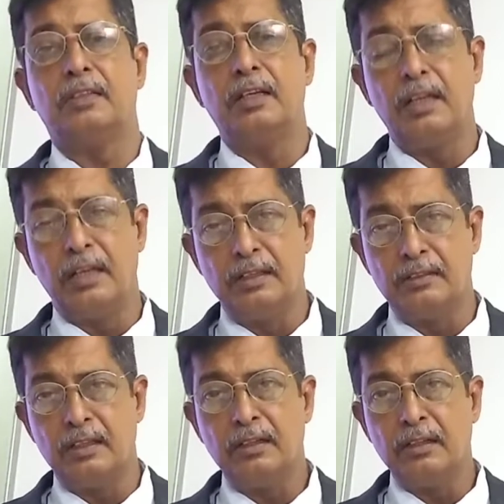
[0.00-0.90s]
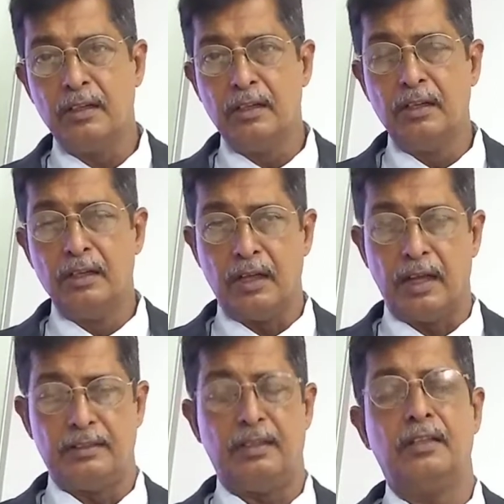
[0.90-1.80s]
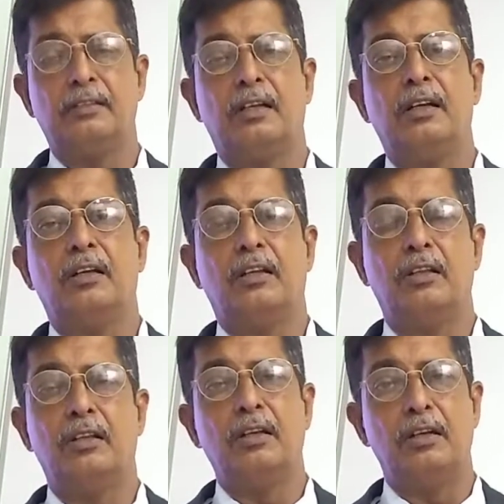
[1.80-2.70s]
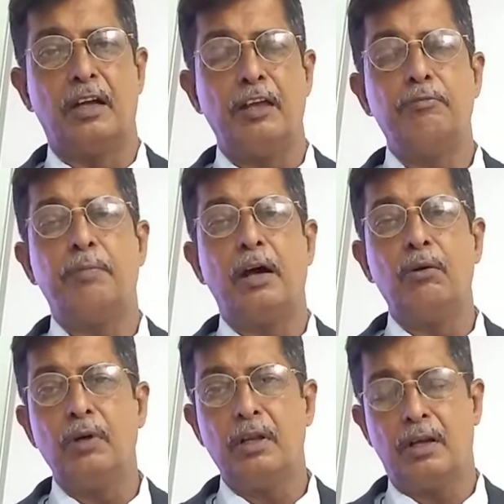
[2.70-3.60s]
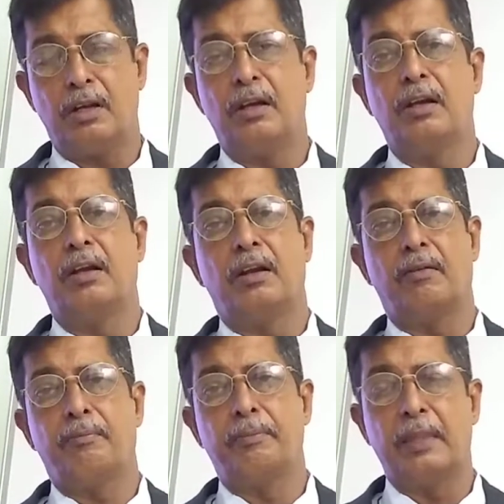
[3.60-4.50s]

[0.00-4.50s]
gets the power drawn by the